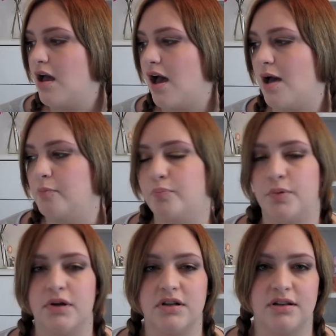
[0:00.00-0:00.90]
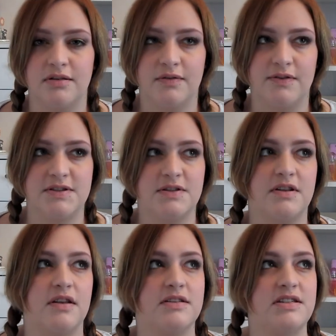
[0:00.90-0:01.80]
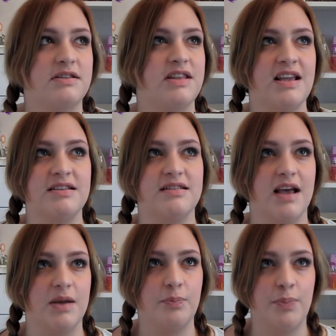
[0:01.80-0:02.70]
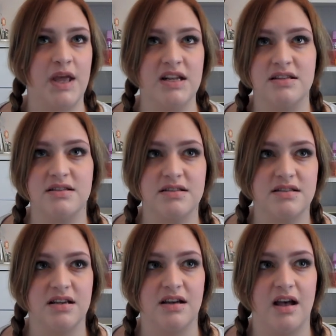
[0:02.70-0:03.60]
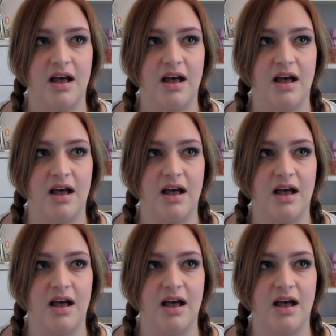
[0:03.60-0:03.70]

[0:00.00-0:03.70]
But things like bins,